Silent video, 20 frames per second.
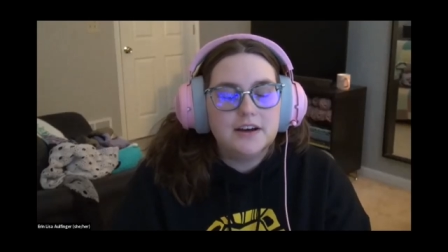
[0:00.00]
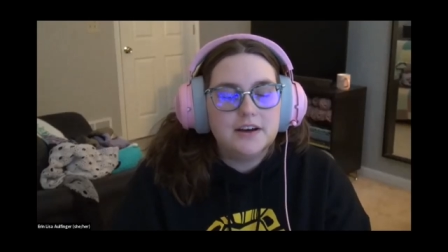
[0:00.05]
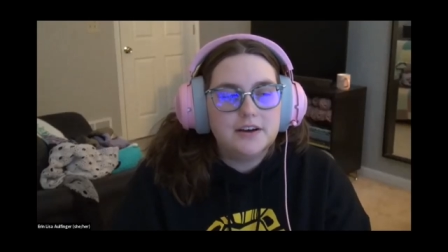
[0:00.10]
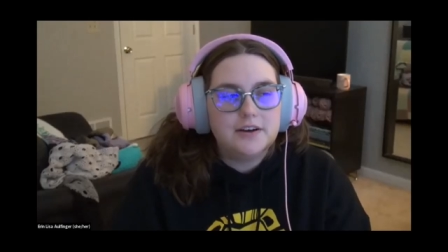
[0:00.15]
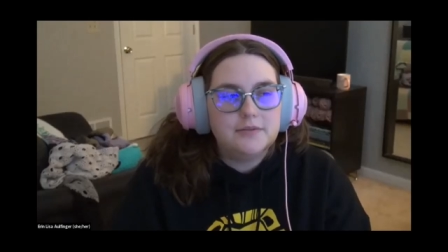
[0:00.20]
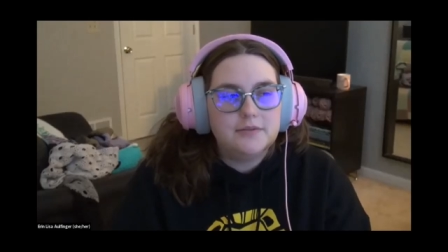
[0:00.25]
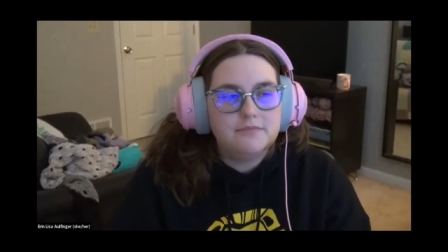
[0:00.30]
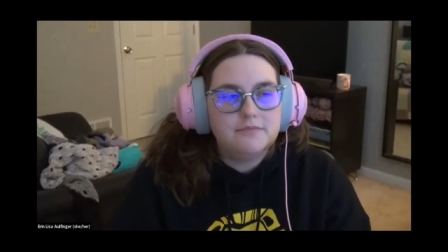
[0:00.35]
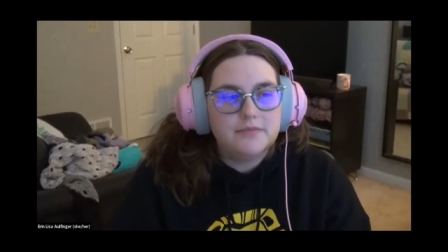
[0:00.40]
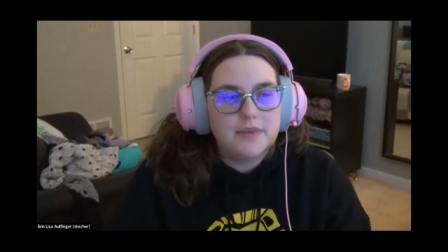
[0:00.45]

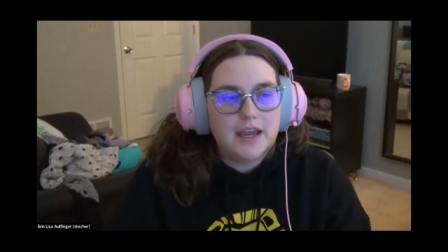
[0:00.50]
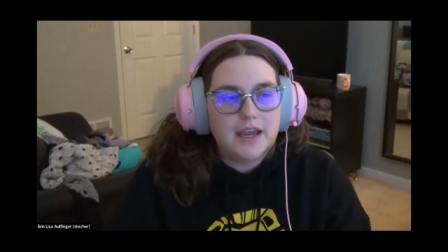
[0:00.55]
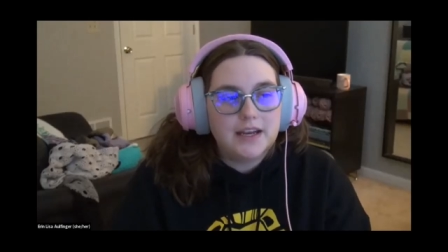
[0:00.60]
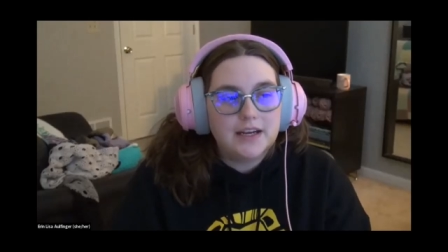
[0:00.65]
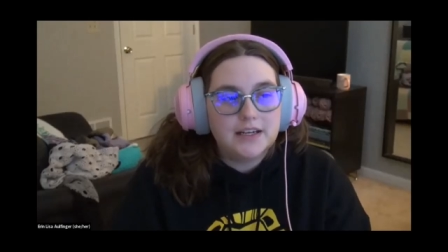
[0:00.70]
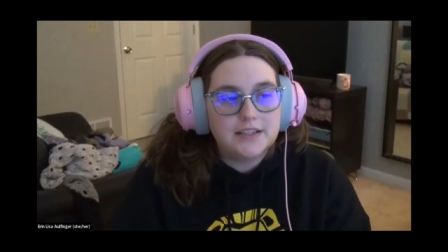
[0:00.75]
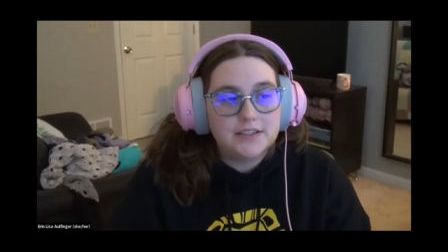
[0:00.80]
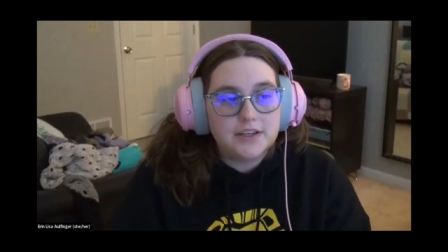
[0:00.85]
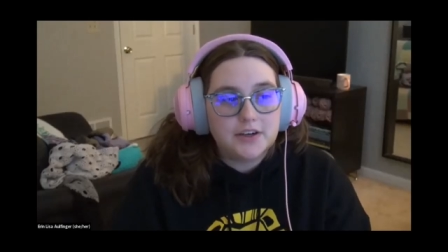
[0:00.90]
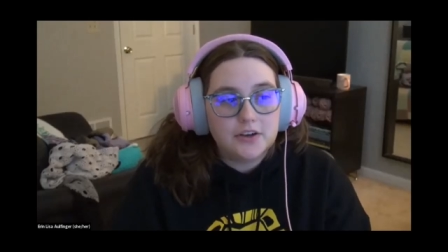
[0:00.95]
Um,
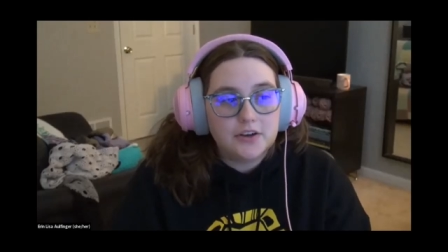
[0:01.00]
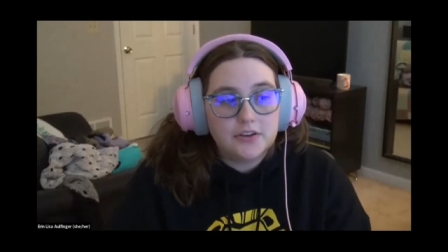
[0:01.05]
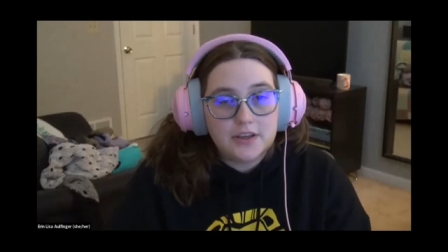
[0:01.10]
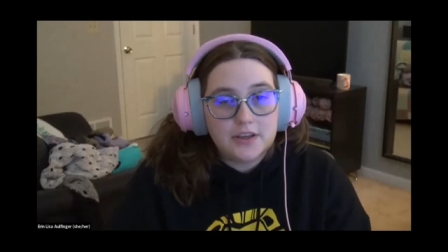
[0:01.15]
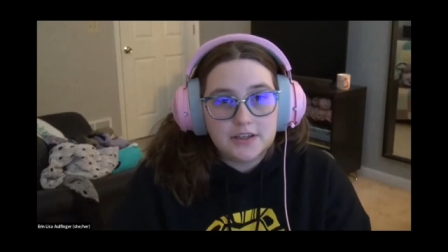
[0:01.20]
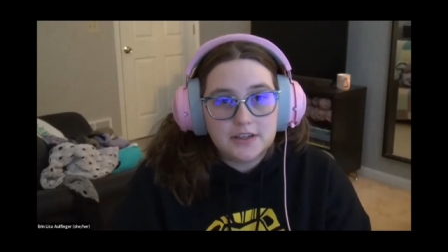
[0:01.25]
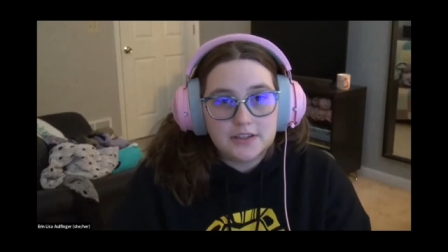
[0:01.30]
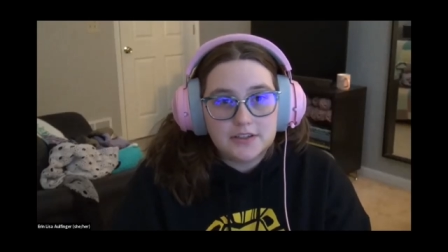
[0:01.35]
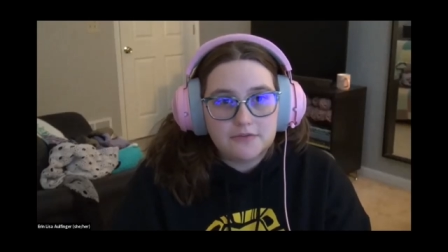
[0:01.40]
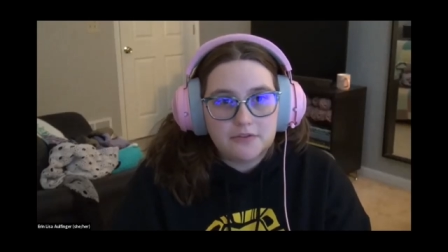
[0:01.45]
and it's a good
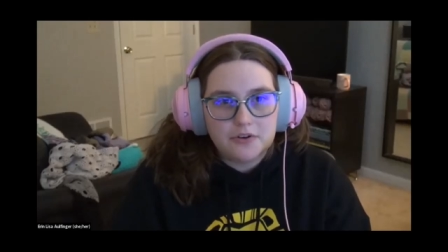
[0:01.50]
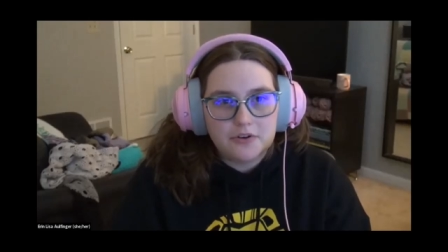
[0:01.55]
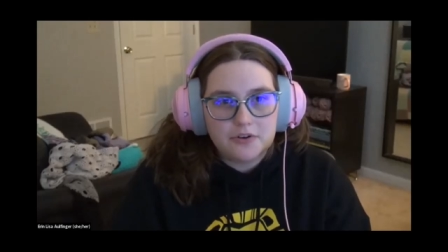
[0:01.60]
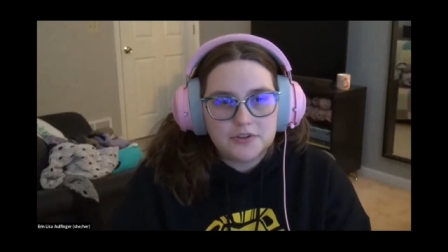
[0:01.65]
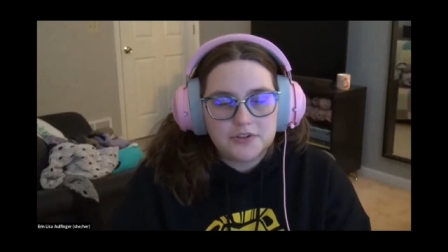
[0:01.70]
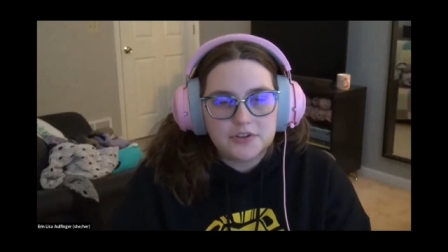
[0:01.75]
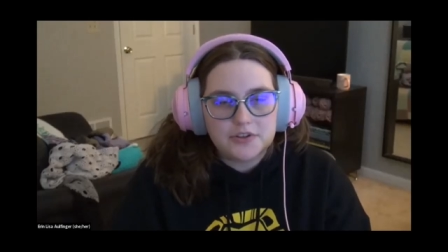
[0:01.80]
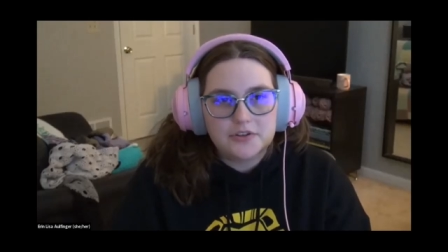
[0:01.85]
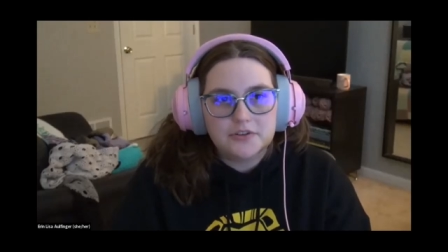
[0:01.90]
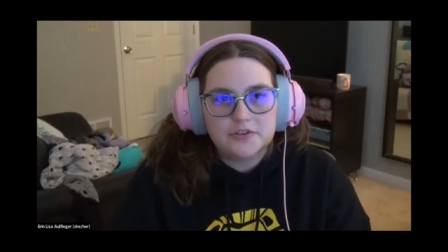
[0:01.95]
thing to
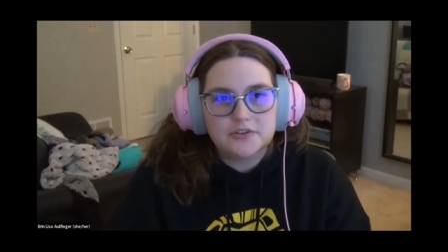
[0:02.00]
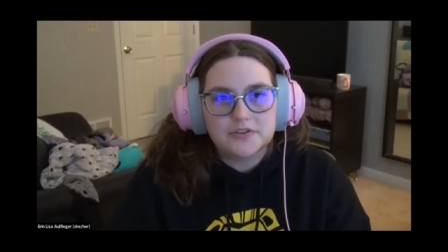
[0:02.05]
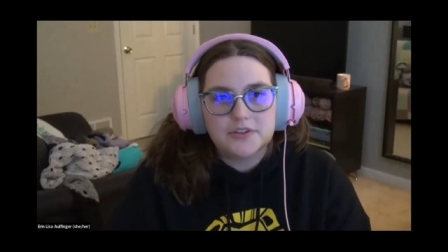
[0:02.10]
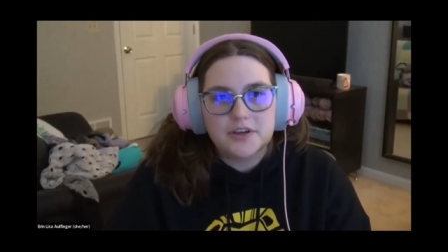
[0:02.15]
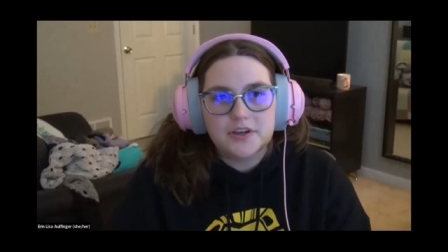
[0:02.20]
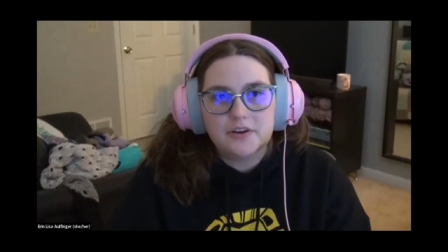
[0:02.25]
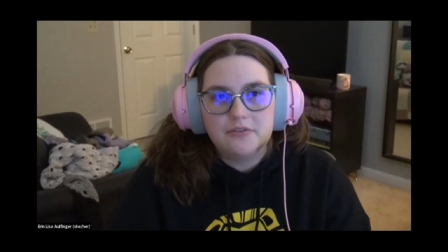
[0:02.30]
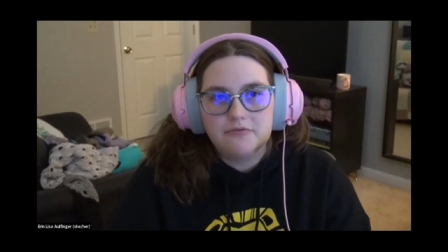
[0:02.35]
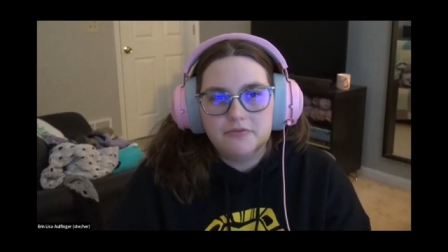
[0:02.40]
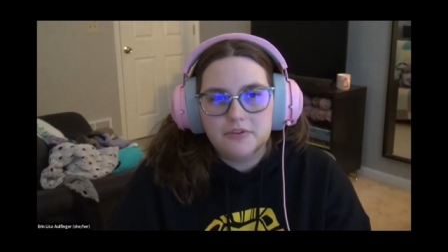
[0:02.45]
focus on
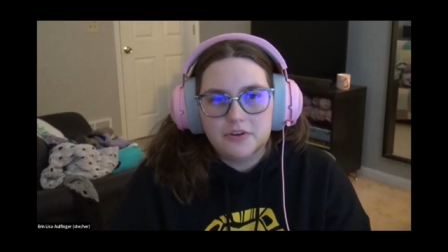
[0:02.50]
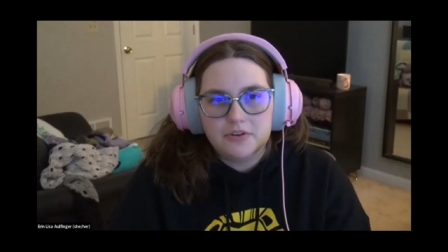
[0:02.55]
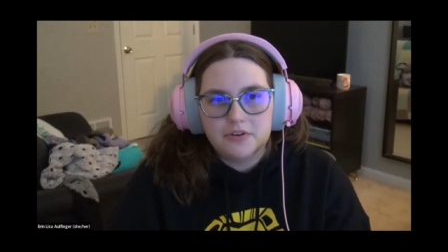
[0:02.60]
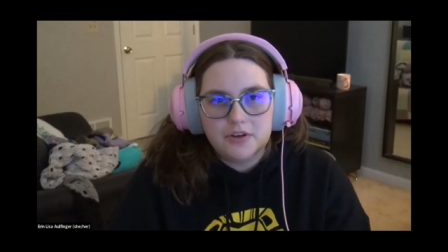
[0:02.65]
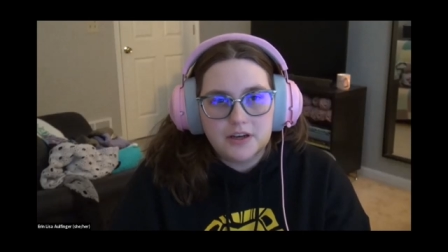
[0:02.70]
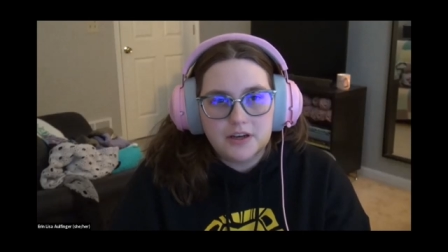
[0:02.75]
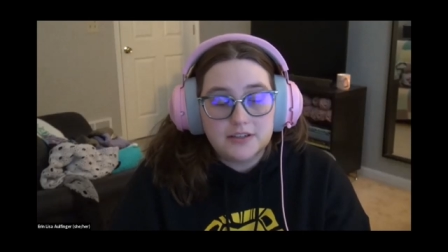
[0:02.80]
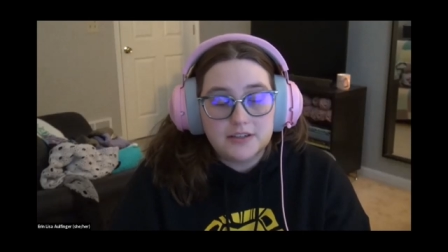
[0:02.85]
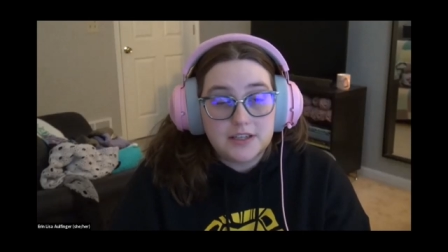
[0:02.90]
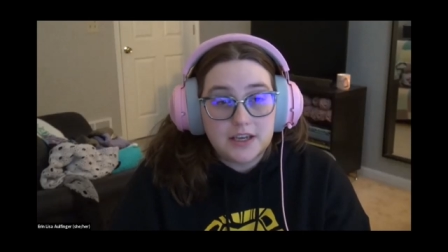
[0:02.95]
yourself
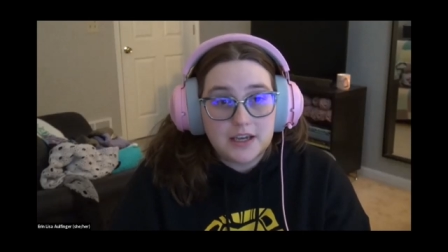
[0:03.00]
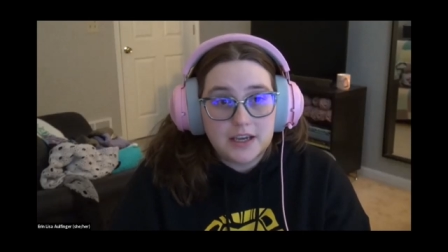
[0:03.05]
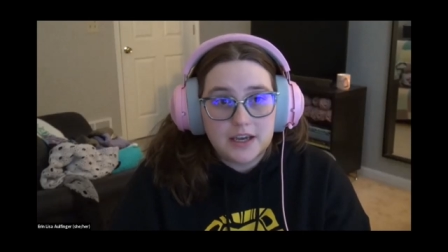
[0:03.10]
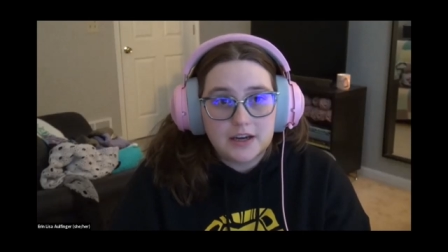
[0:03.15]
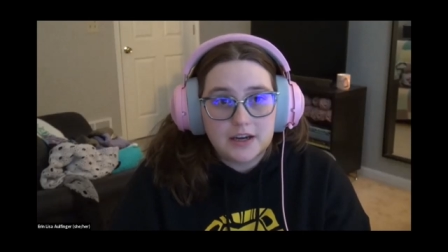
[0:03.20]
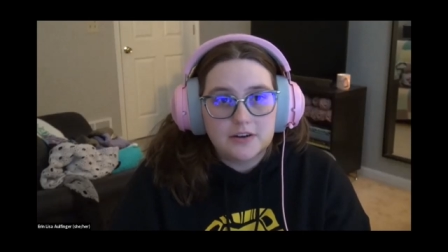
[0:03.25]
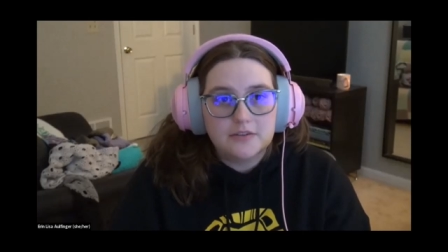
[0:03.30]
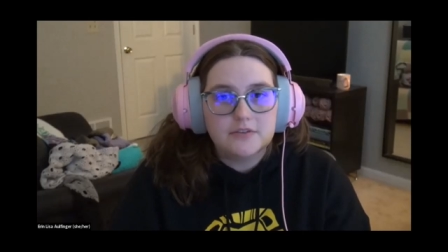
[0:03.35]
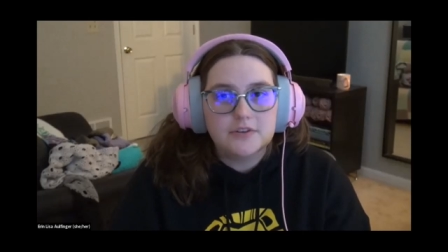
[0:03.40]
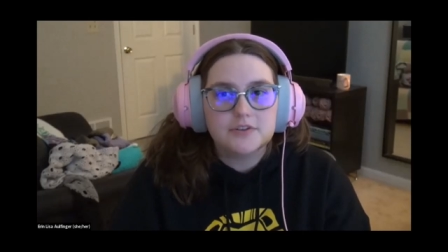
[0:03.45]
and, and take
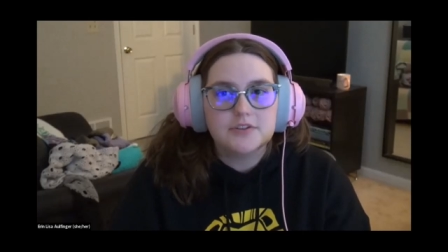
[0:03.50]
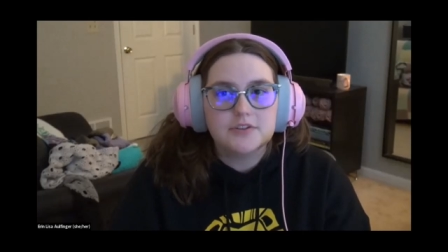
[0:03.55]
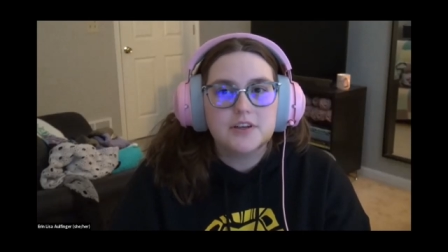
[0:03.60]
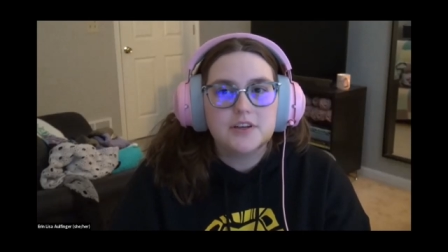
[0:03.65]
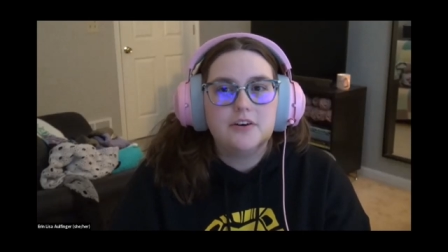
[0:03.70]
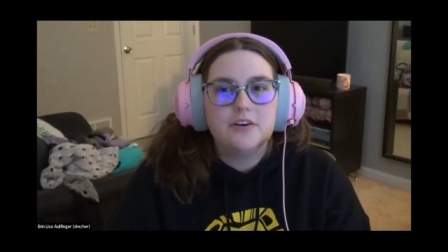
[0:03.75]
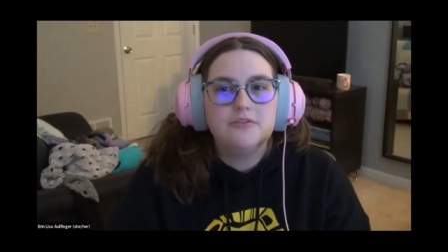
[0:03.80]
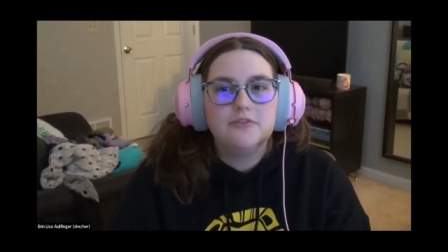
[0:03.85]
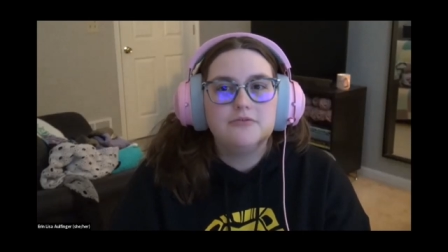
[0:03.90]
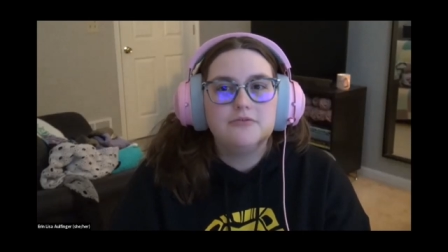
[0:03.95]
care of
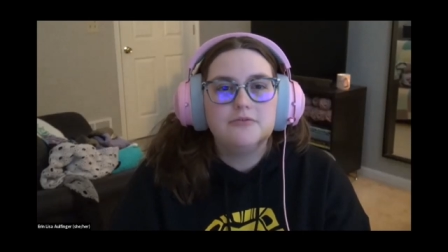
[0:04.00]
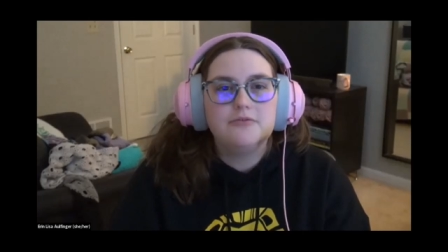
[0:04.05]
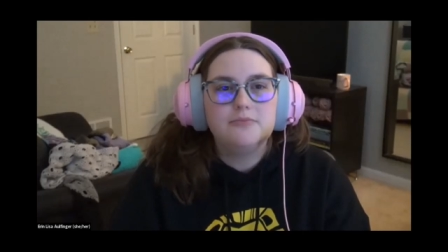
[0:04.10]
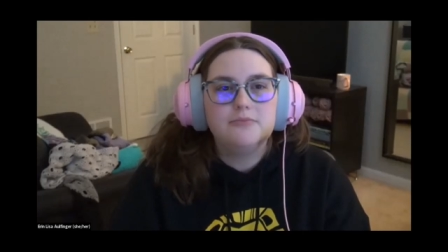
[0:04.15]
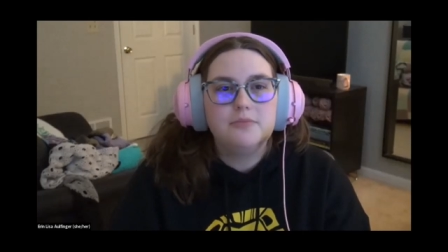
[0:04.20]
yourself.